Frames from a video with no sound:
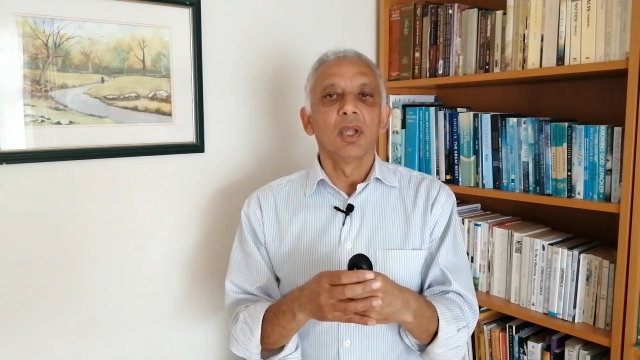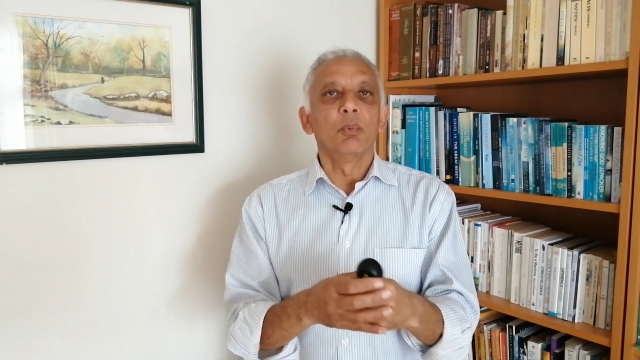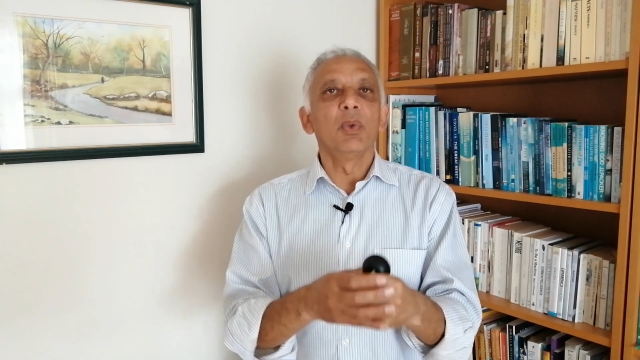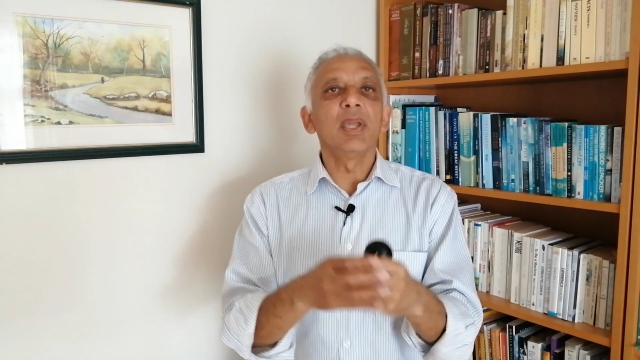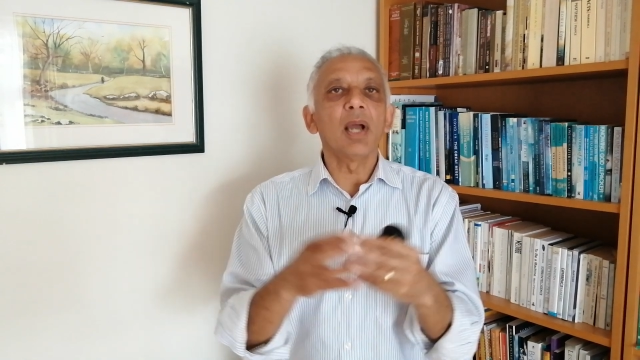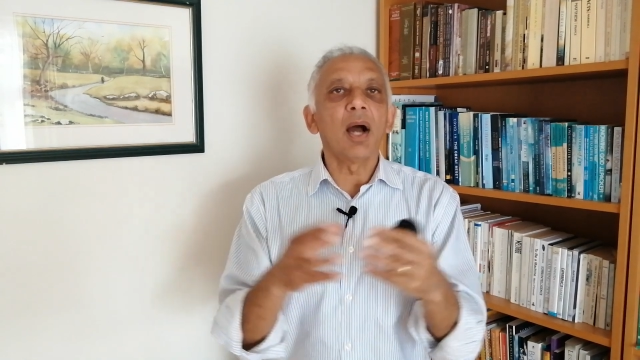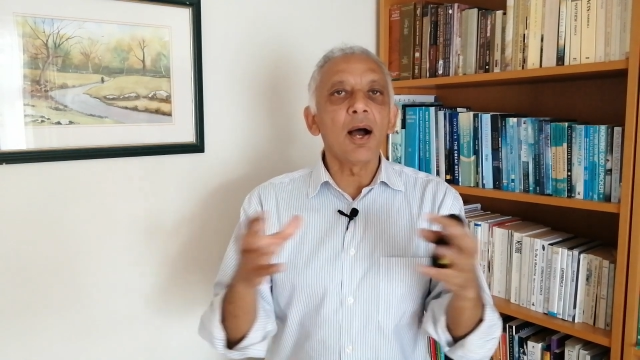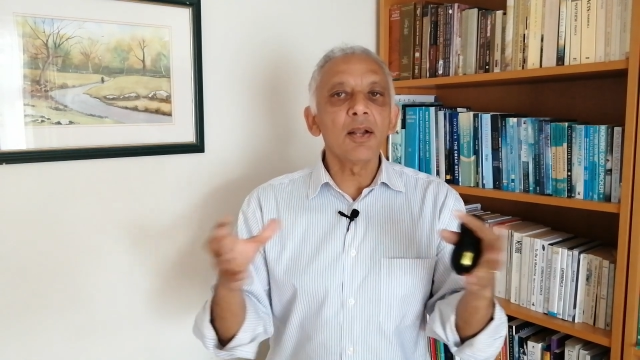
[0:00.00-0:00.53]

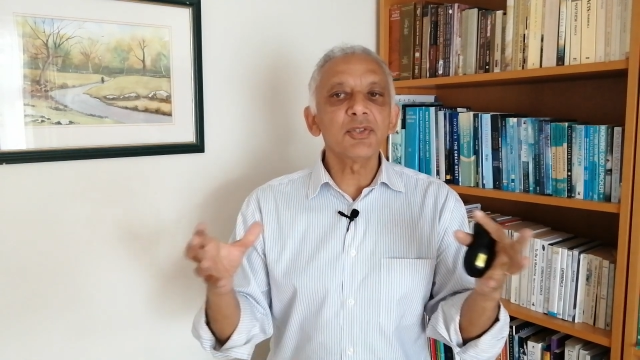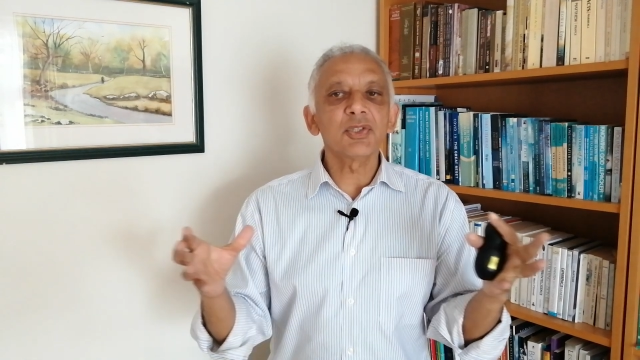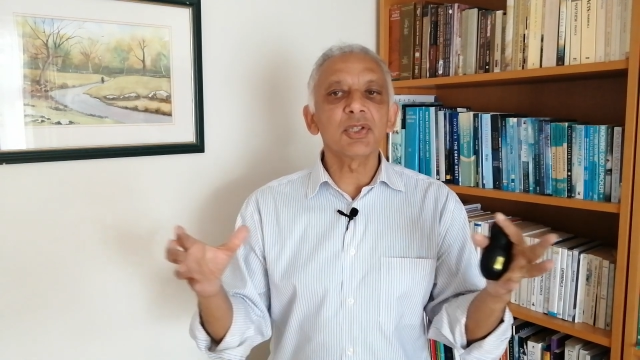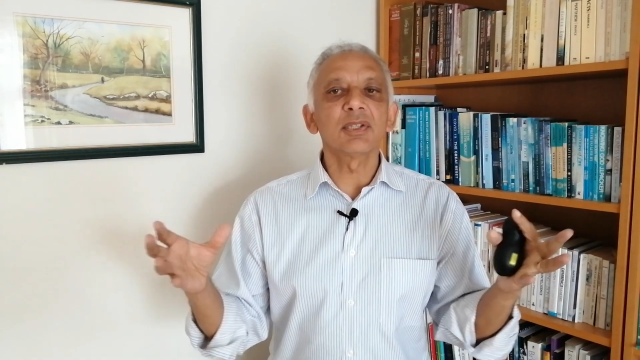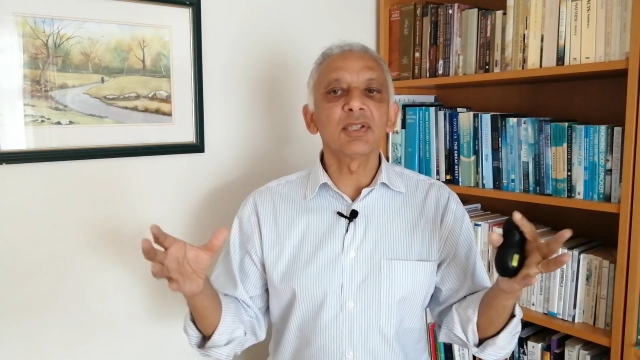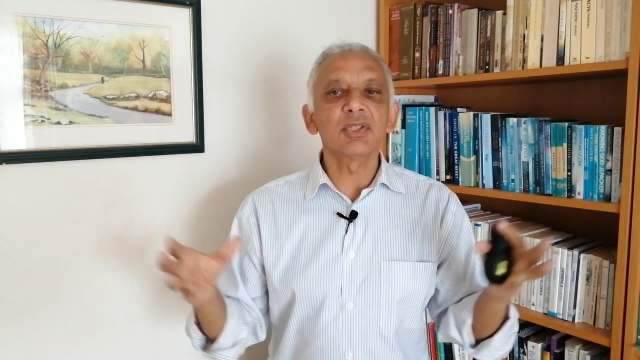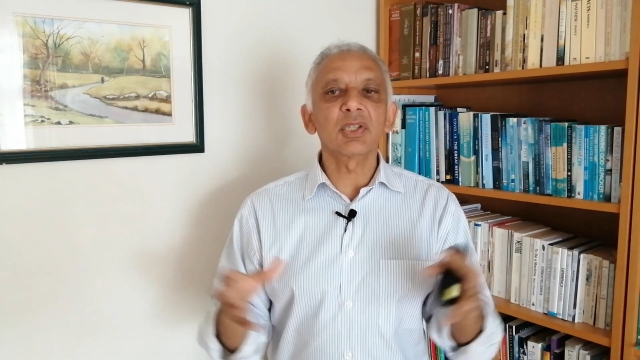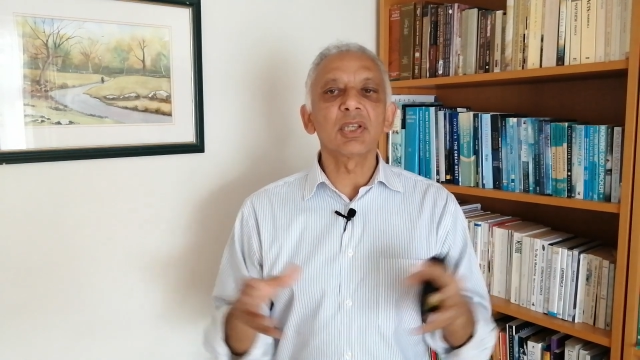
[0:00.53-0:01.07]
We answer
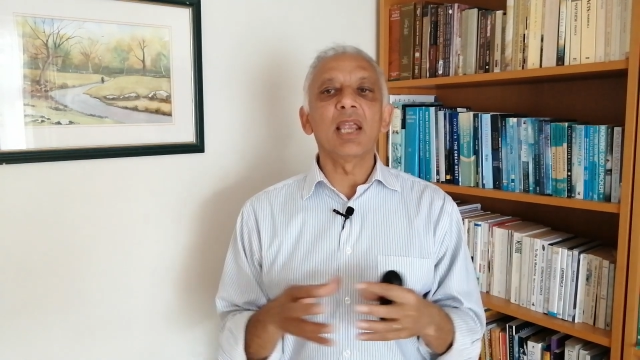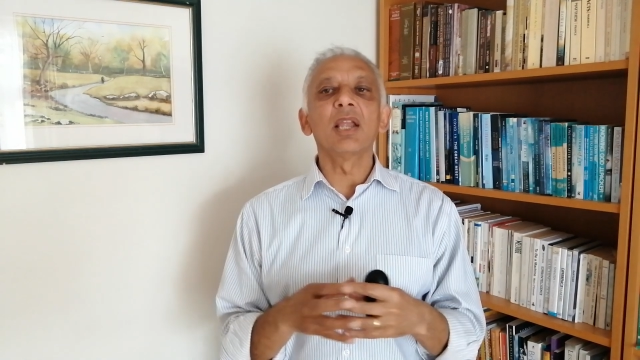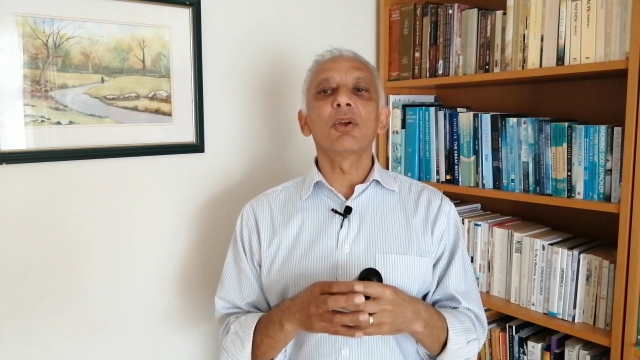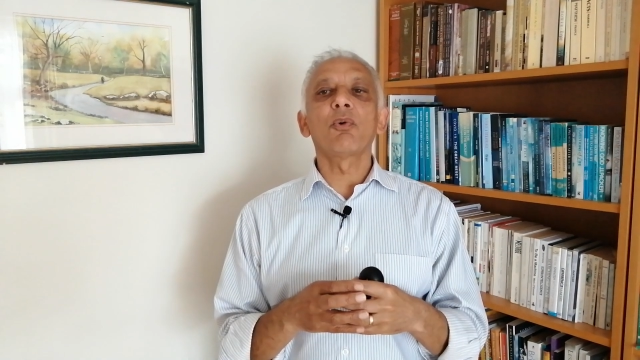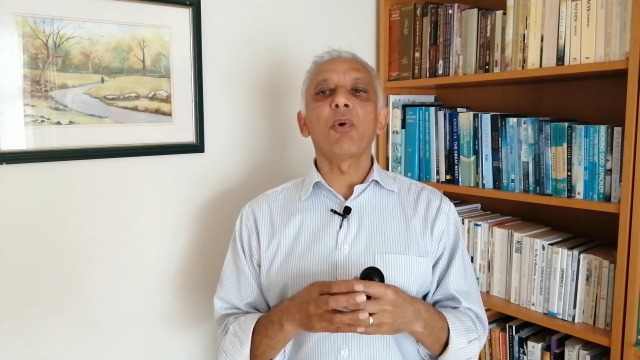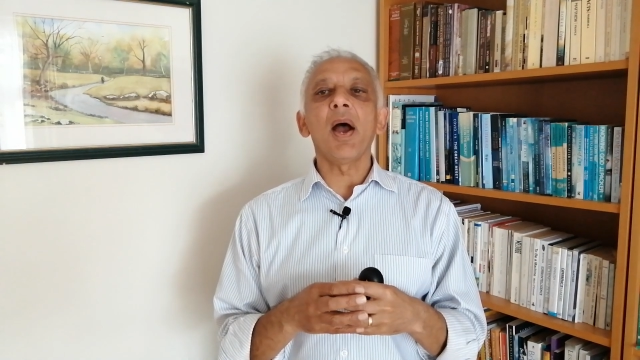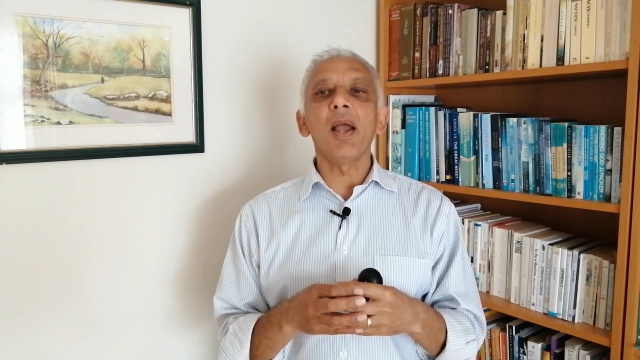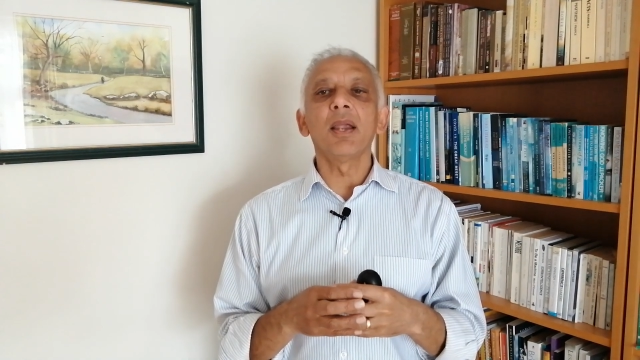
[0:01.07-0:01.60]
this
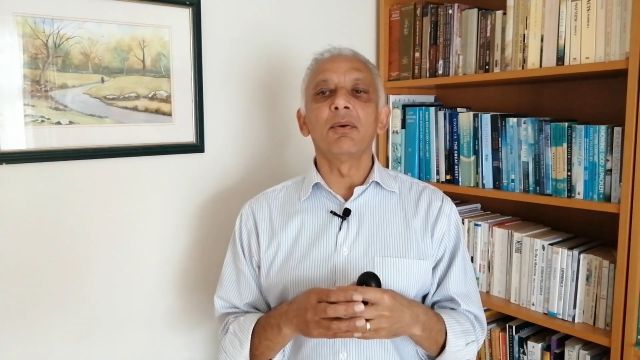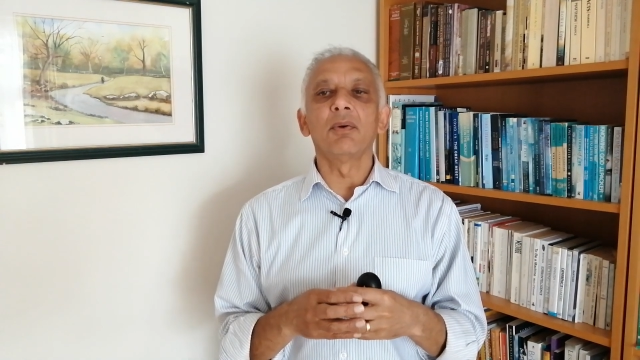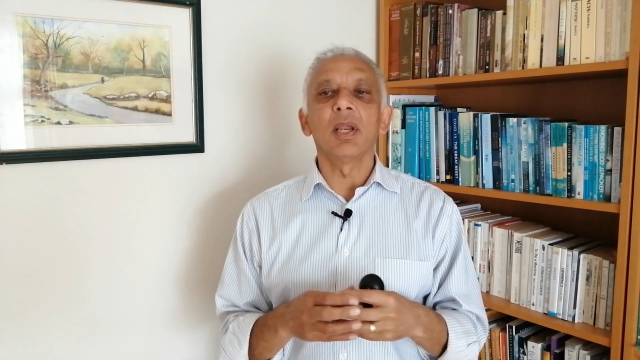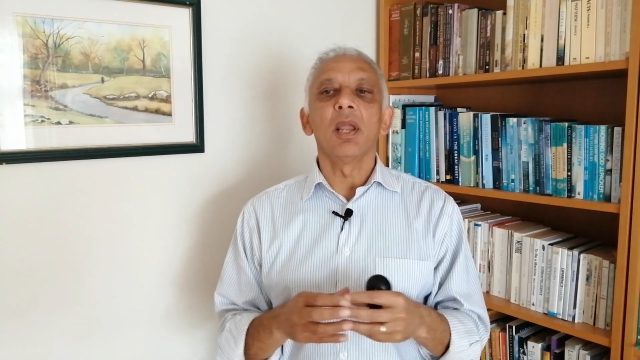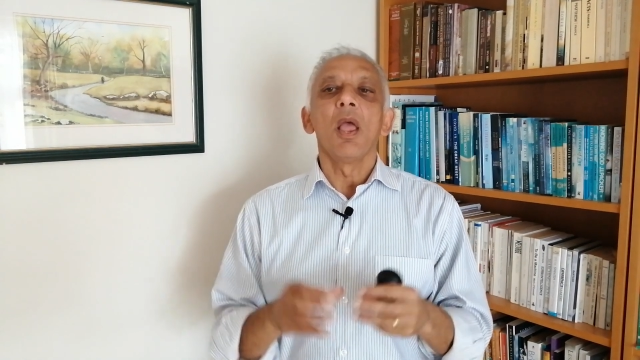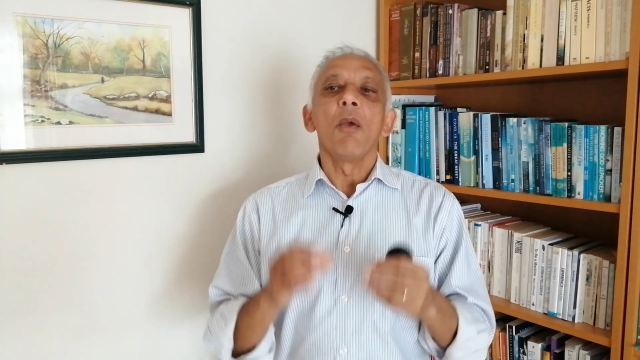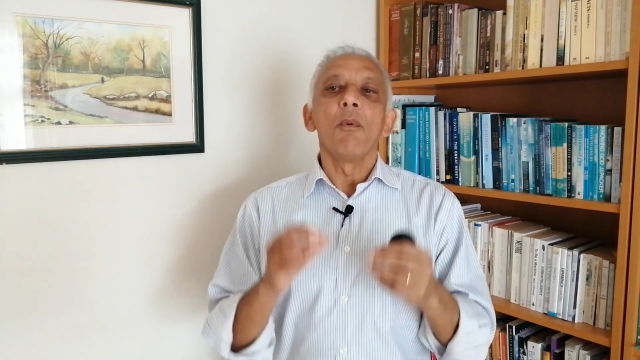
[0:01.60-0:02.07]
inquiry